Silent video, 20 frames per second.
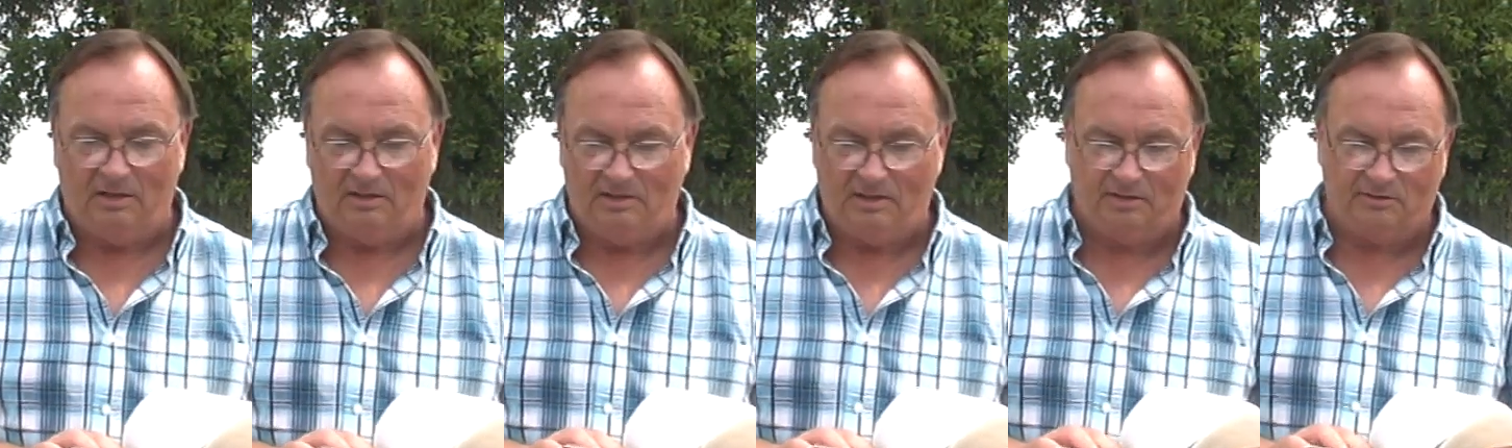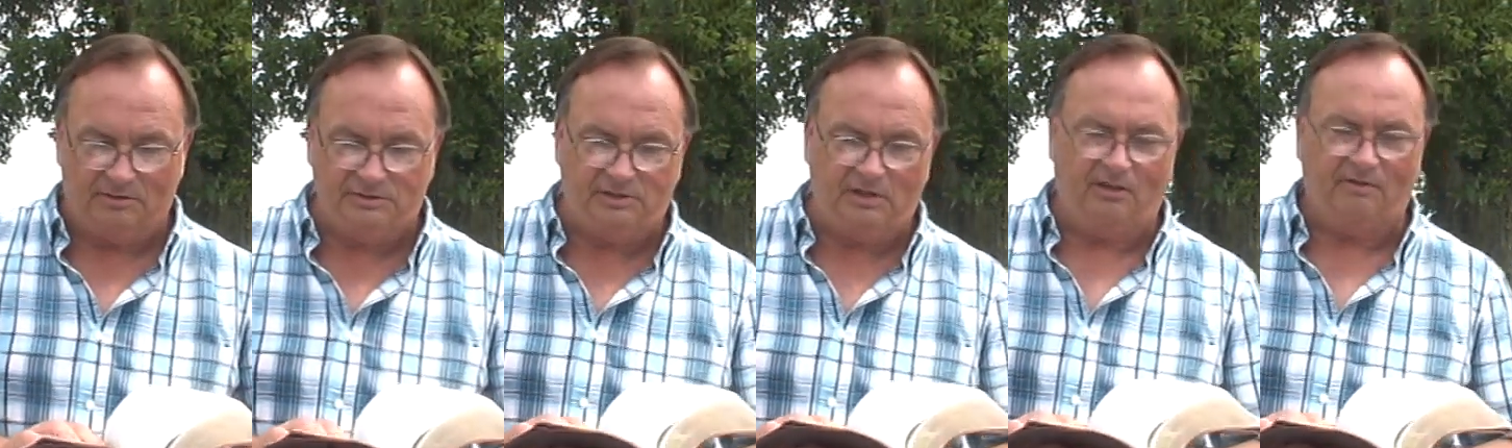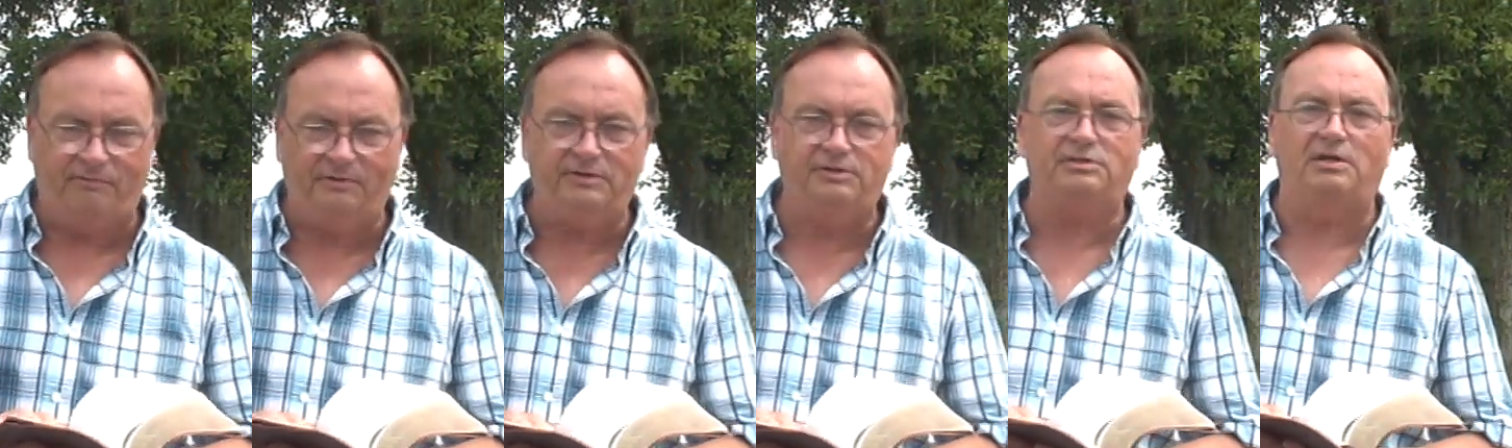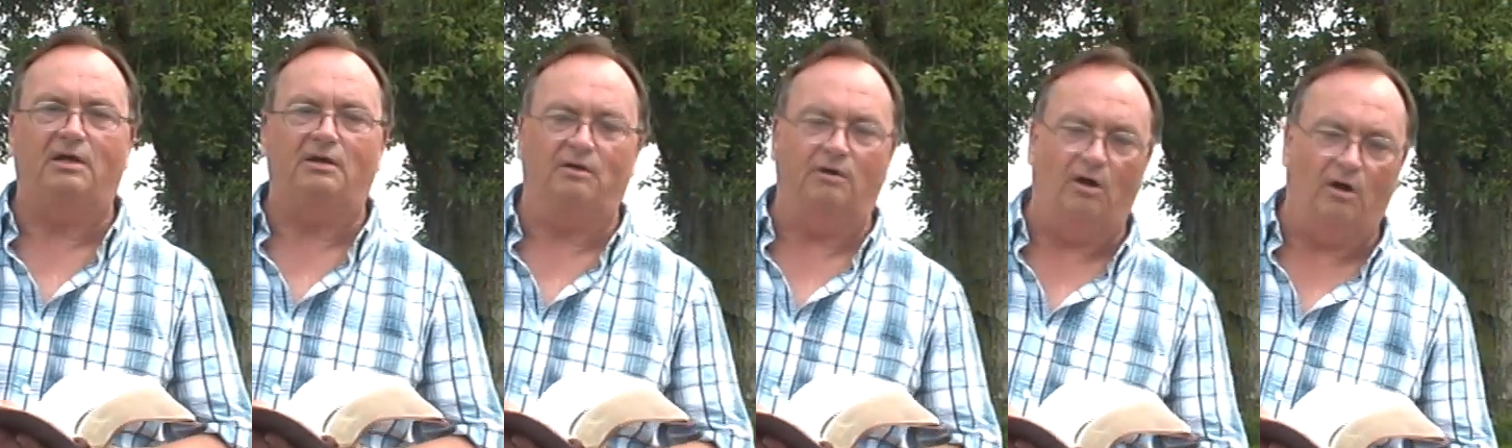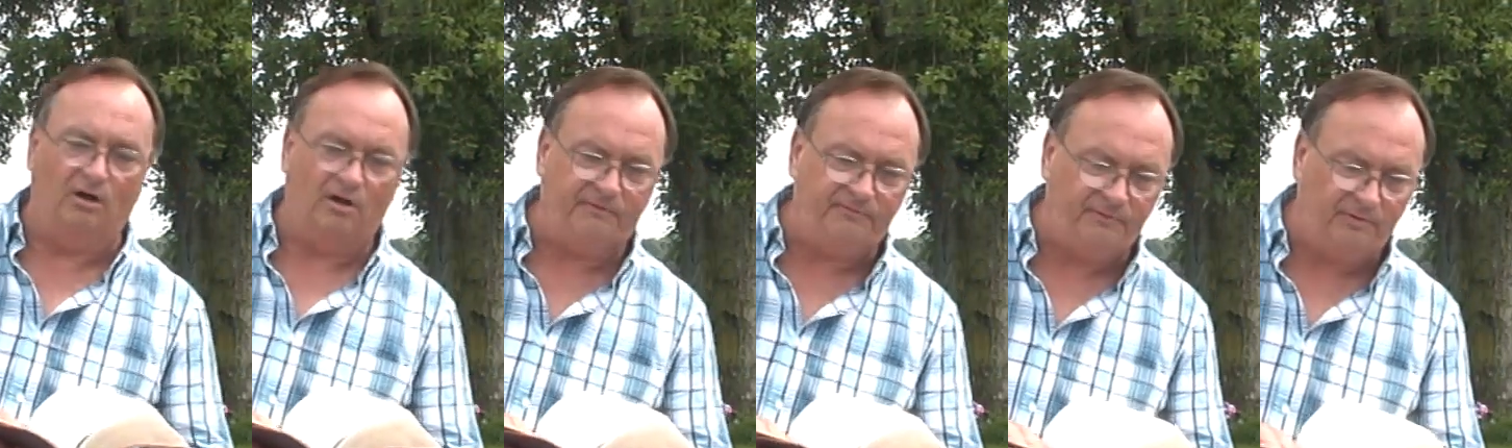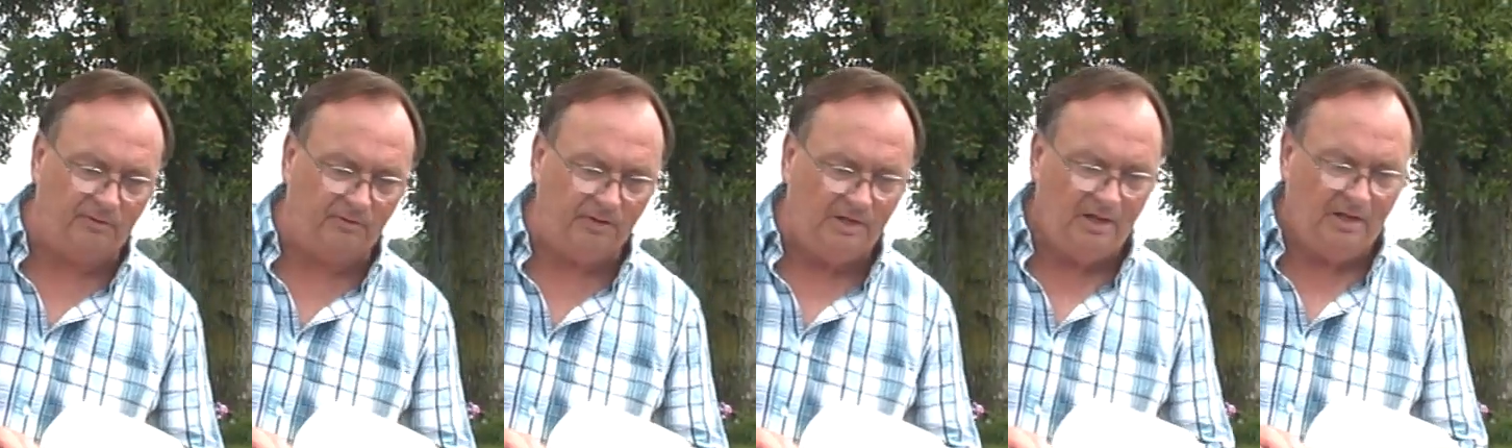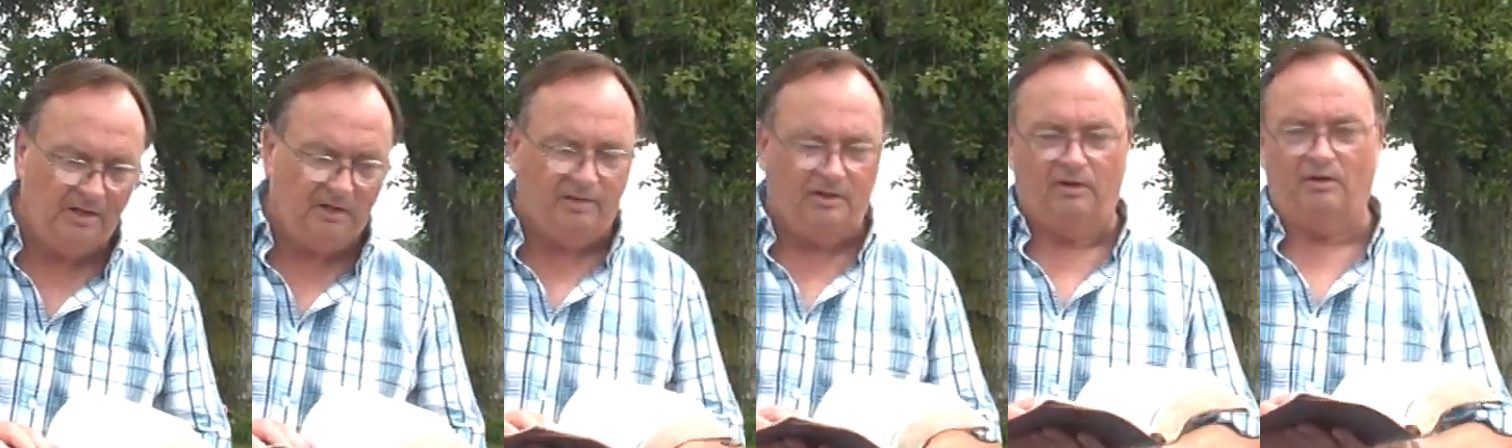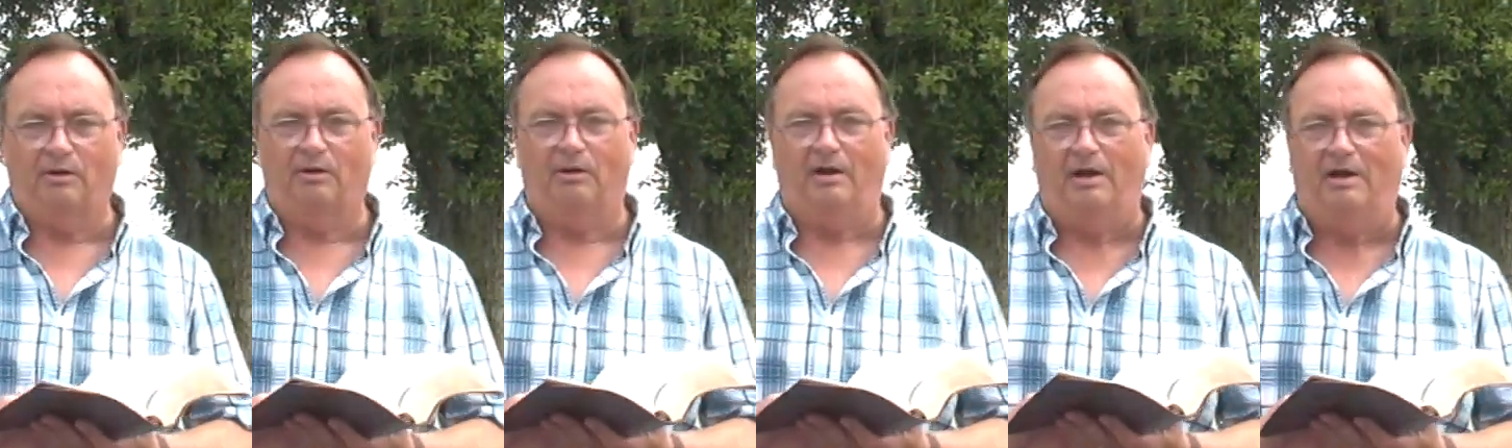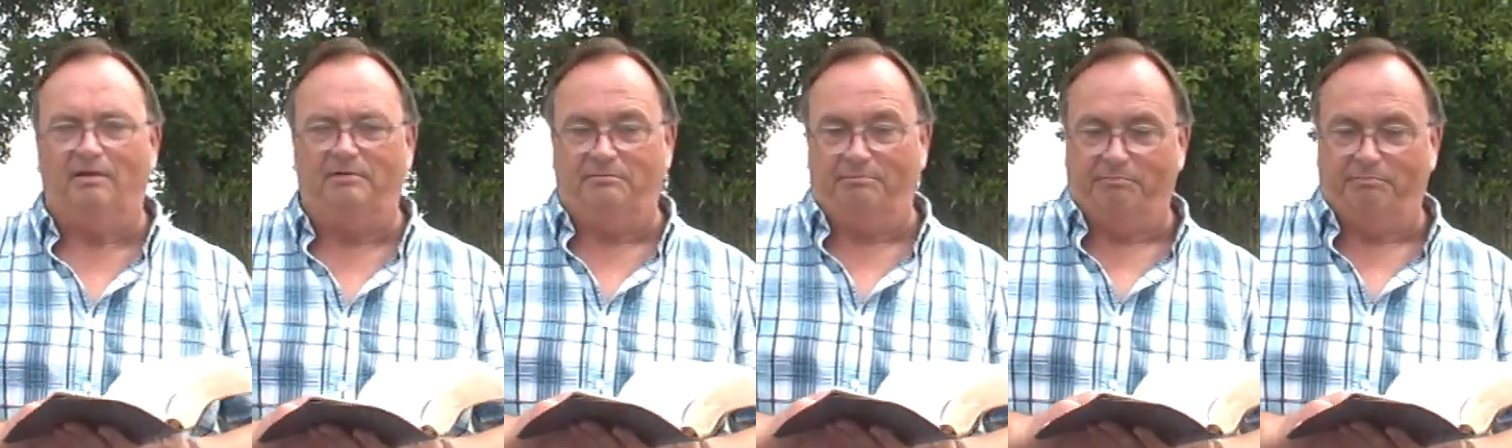that are selfish, that are hurtful, that are